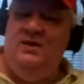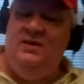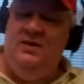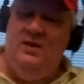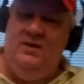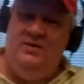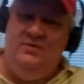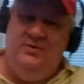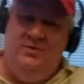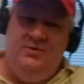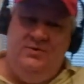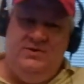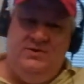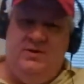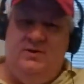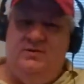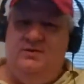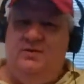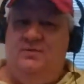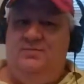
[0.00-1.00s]
you
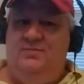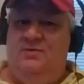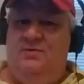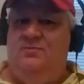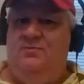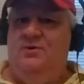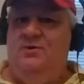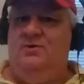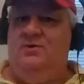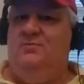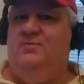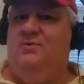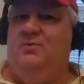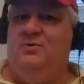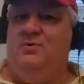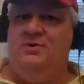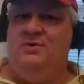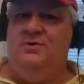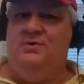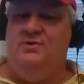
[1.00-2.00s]
said something real
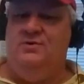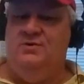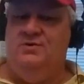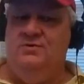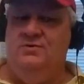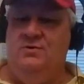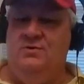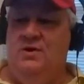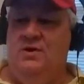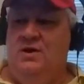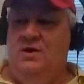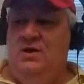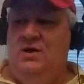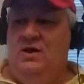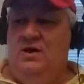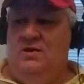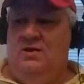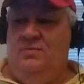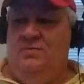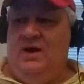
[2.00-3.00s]
important too
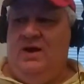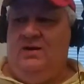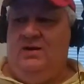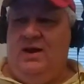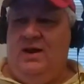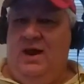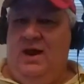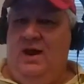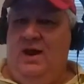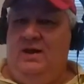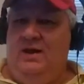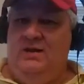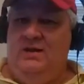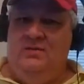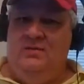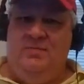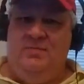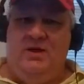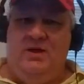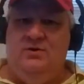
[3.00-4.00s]
about
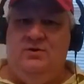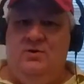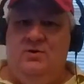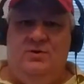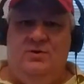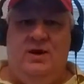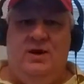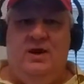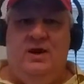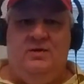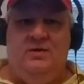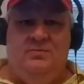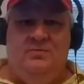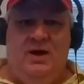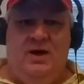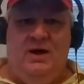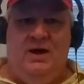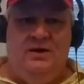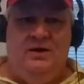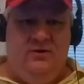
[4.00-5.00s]
knowing how to
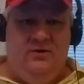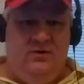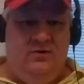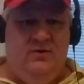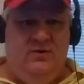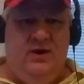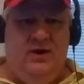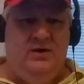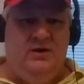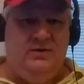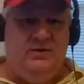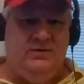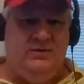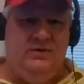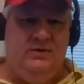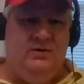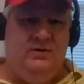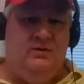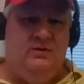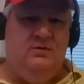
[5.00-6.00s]
buy and knowing how to
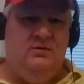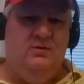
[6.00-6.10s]
sell.